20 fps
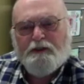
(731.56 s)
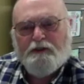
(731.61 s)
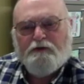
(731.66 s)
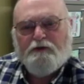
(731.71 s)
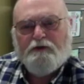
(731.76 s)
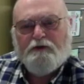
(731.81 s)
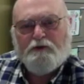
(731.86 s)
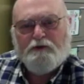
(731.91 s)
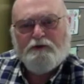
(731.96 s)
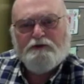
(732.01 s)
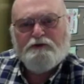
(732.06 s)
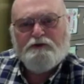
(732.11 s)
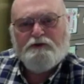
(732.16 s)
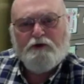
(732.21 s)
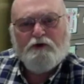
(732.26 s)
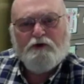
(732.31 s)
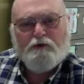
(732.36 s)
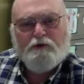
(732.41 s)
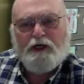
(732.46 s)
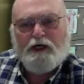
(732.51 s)
there is
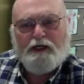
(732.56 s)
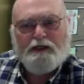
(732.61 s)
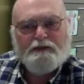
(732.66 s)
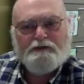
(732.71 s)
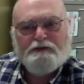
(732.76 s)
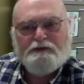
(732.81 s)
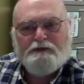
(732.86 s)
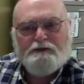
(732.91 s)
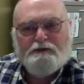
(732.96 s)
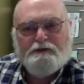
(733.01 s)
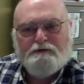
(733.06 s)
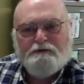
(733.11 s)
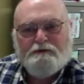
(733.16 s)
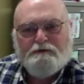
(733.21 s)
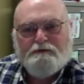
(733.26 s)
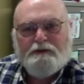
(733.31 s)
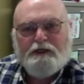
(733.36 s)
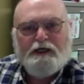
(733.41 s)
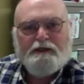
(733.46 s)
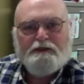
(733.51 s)
no honest
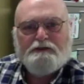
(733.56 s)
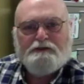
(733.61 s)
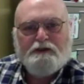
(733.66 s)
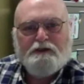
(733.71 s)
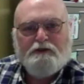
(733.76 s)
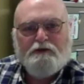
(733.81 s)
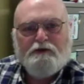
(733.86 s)
honestly,